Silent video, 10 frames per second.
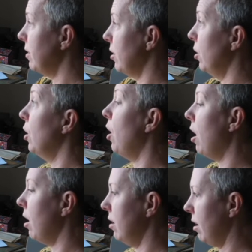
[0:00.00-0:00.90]
a
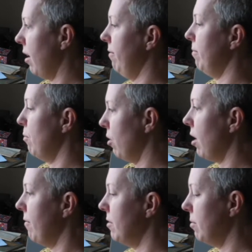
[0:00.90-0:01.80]
lot more
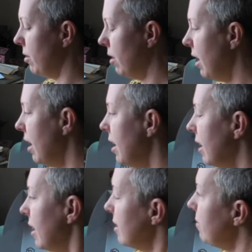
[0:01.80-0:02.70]
comfortable,
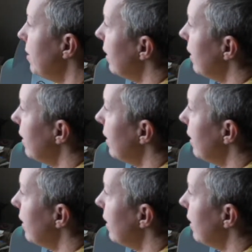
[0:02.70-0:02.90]
because it felt